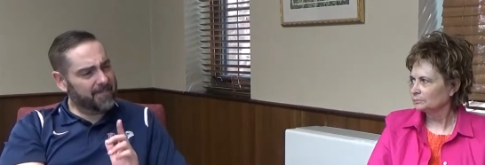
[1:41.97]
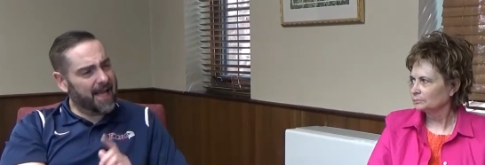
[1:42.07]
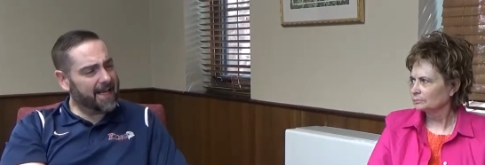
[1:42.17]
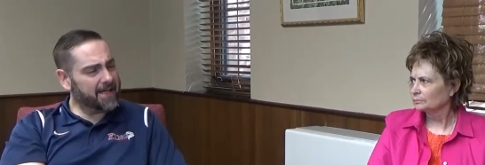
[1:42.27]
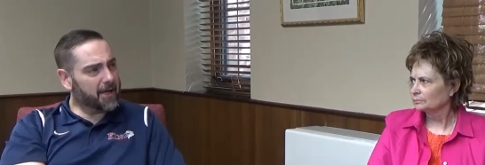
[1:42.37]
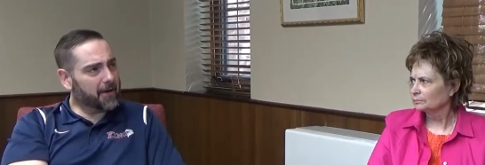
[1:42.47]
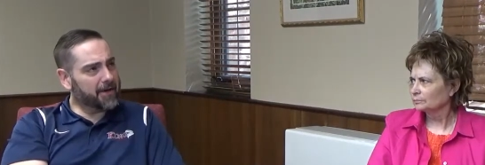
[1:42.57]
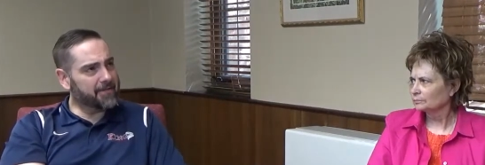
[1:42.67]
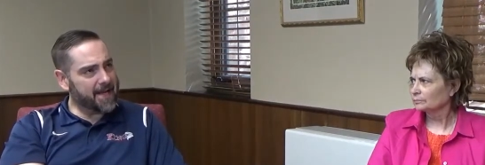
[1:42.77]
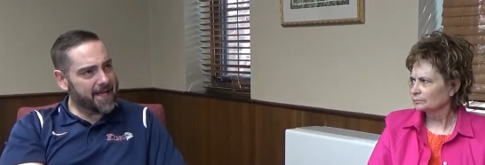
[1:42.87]
Speaker 1: I didn't call it
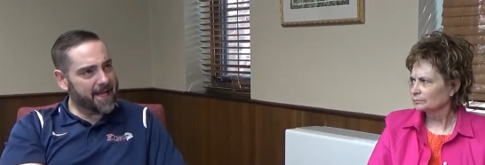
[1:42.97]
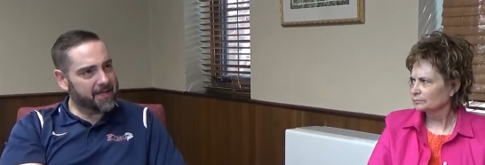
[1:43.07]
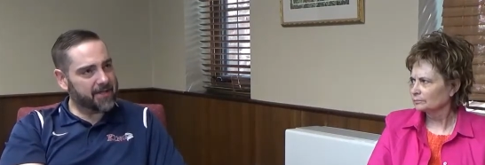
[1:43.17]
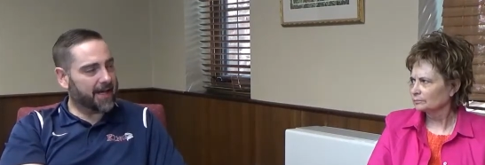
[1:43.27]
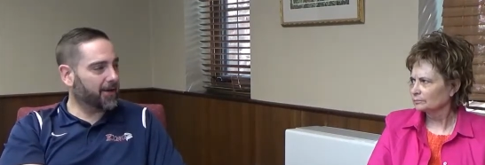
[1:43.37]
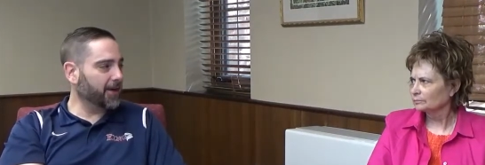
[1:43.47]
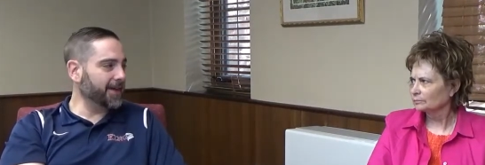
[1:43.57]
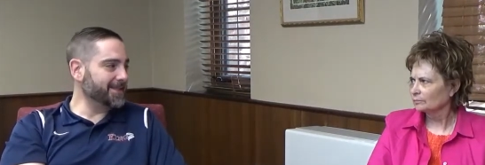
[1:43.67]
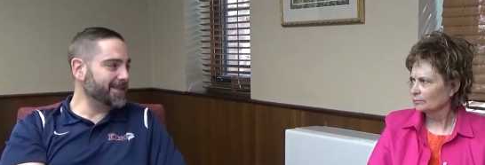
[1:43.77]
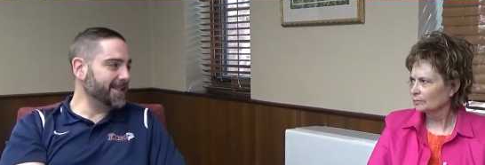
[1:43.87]
a vacation. I called
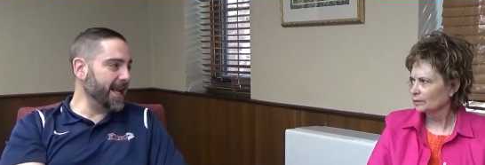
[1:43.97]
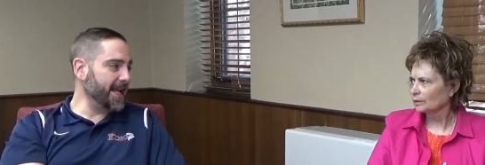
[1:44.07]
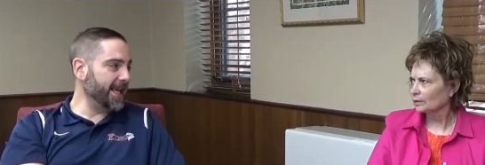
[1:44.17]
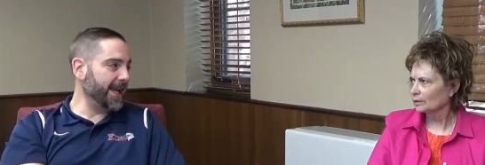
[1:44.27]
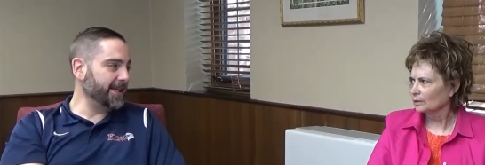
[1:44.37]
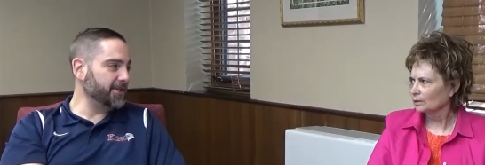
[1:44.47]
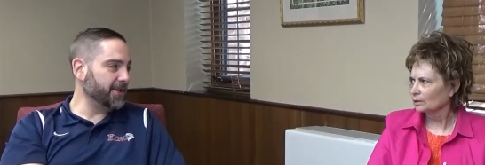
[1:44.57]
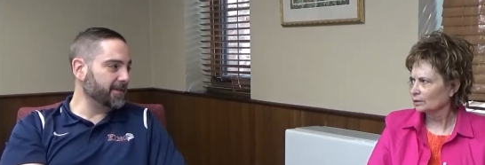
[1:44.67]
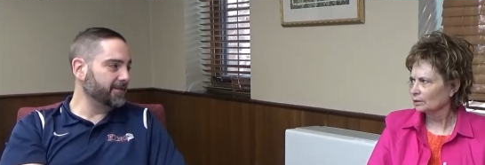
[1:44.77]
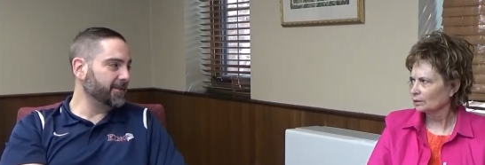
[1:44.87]
it a staycation
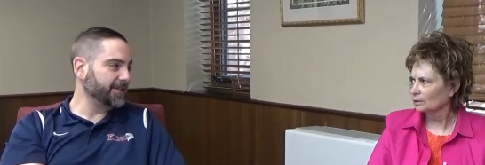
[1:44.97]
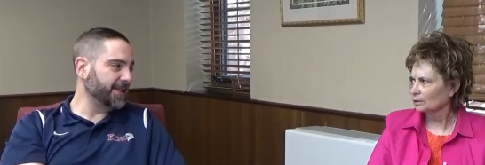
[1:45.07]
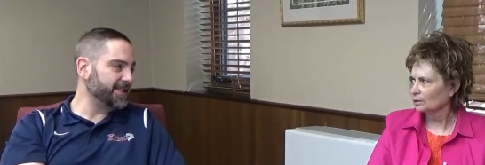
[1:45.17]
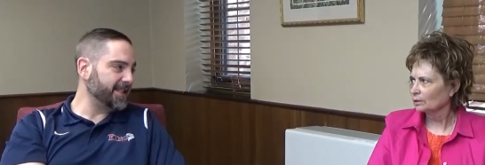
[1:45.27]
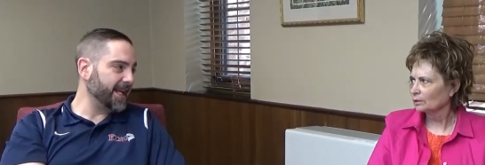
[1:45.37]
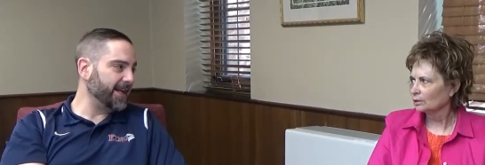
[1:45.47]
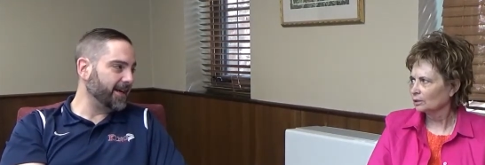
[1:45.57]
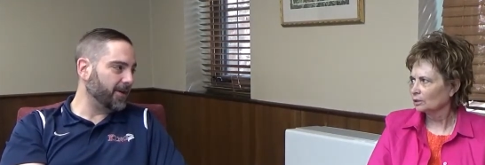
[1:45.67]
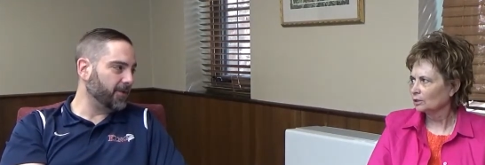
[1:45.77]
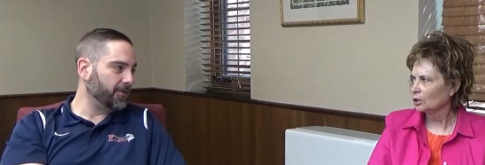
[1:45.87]
because I stayed
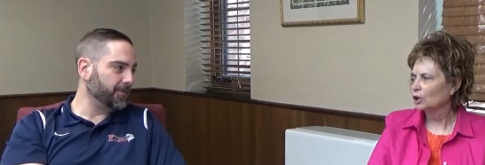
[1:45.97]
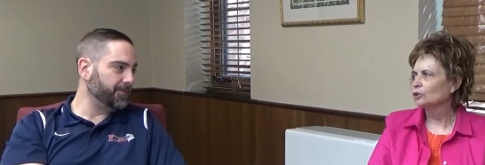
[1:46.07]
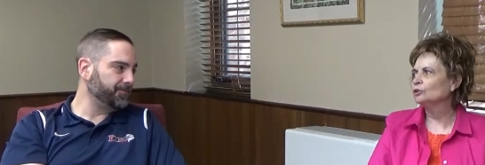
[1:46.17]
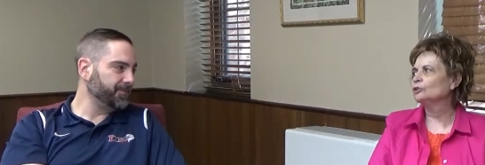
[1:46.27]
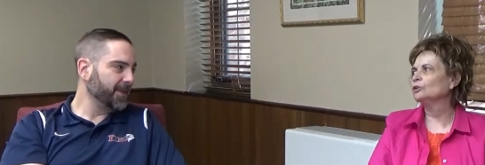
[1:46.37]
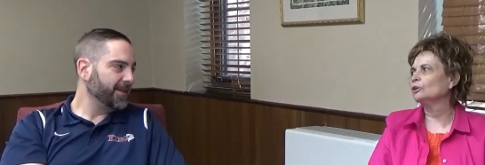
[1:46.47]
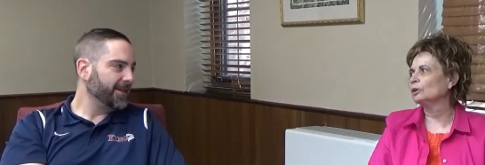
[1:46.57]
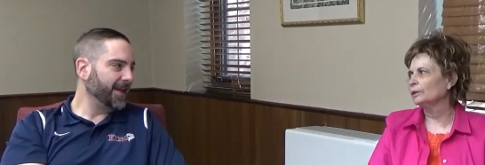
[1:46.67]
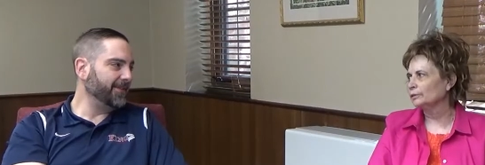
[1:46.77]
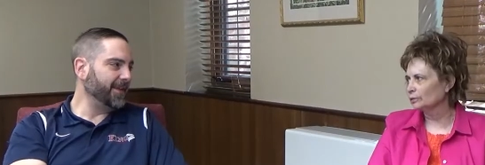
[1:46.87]
at home.
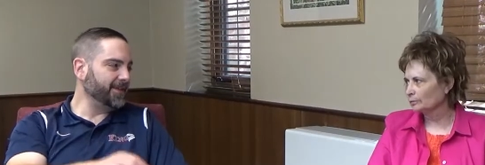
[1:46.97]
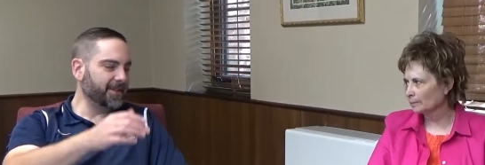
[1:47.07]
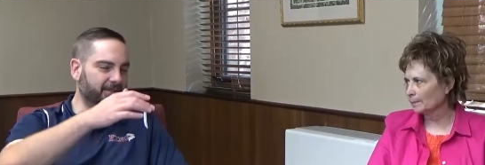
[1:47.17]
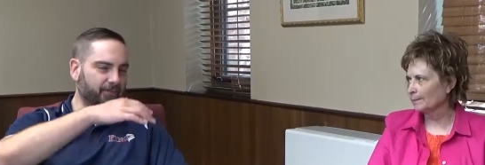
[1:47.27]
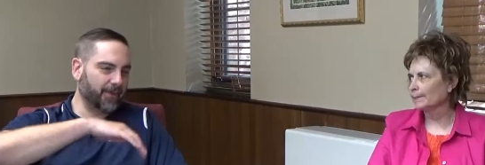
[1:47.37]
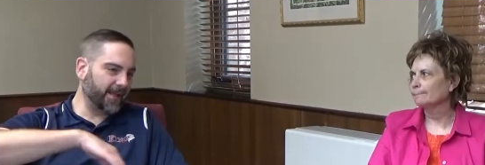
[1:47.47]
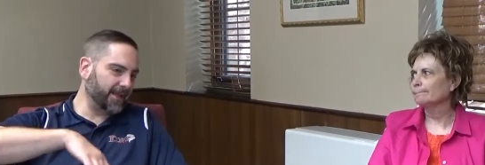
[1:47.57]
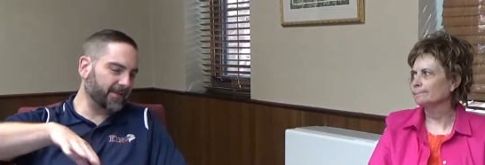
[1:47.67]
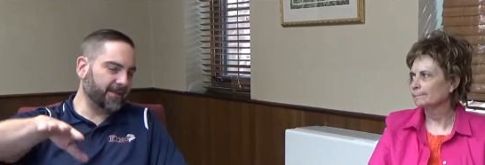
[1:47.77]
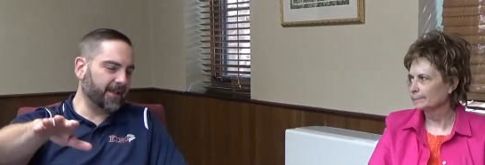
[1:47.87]
Good. And then just
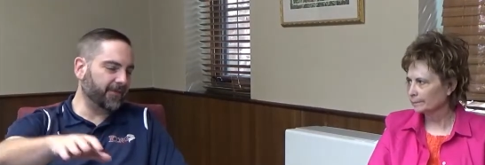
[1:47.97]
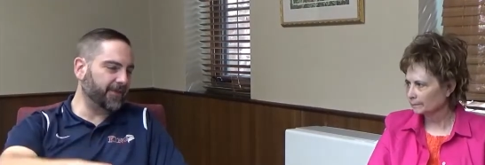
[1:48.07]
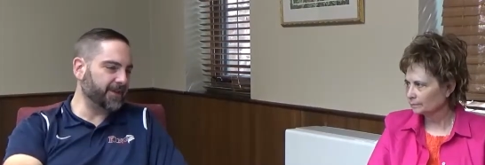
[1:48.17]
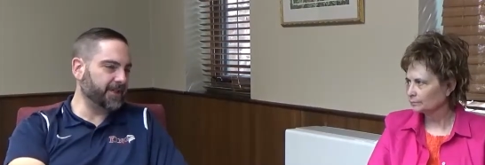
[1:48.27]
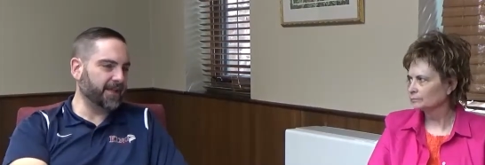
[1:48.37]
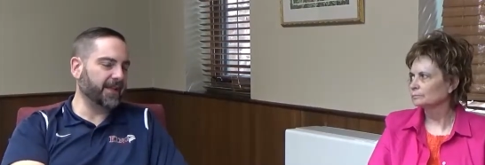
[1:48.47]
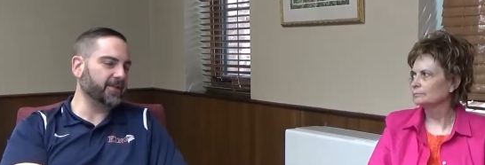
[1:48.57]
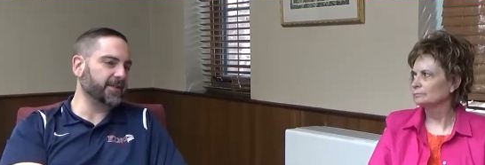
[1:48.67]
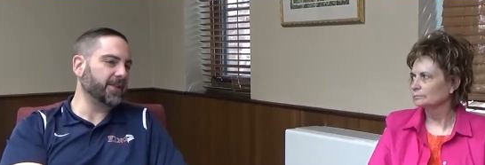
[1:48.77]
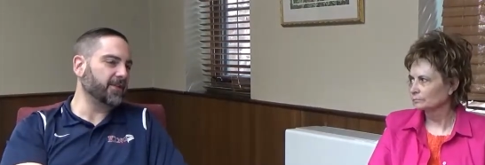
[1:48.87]
went, you know, fishing. It
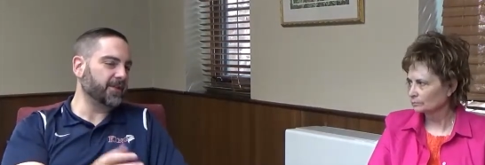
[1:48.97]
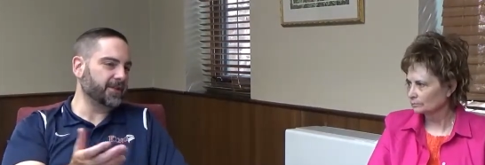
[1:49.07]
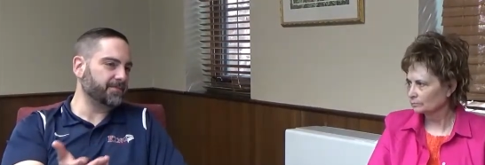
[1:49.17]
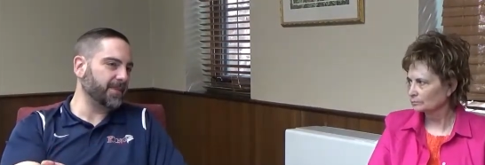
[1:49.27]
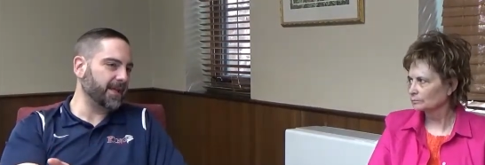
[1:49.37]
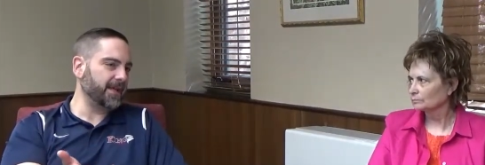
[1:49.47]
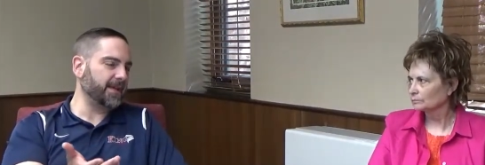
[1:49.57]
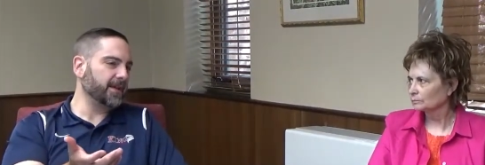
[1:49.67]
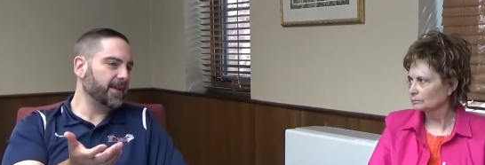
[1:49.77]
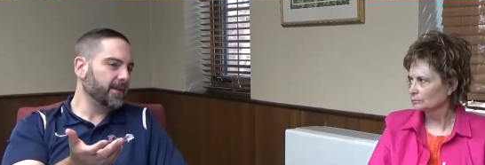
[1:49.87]
was either just
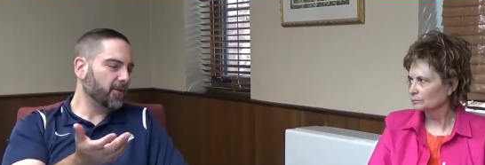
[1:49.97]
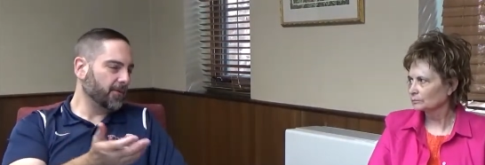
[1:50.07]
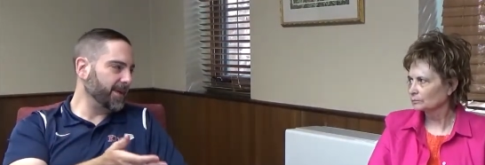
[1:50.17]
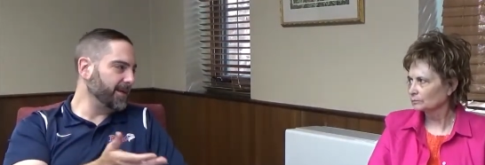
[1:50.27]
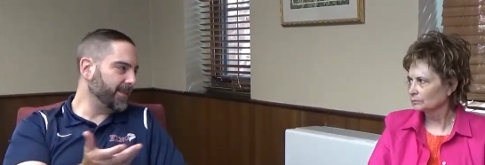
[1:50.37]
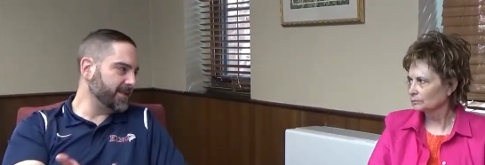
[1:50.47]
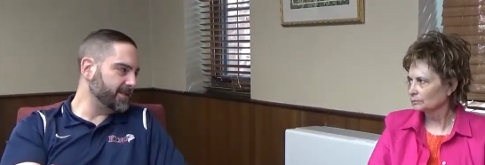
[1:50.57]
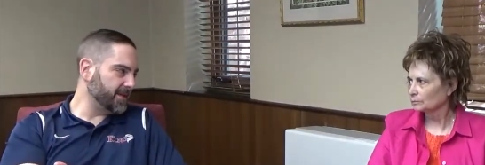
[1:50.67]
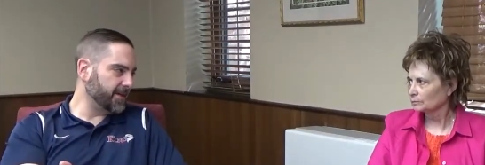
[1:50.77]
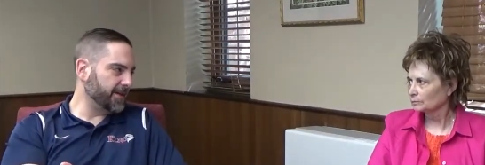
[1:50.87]
me or me and my
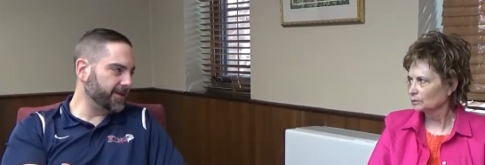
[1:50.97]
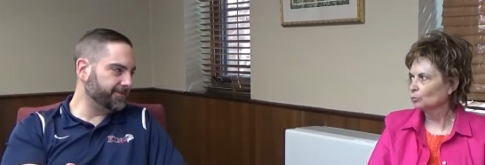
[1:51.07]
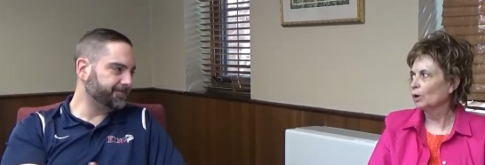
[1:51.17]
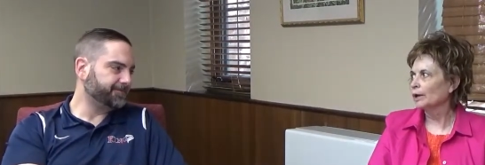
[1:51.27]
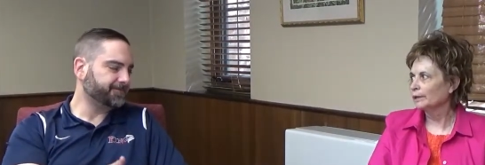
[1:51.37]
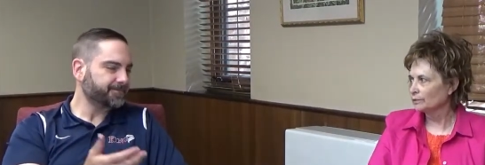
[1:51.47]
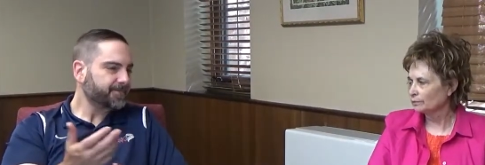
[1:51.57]
son. Right,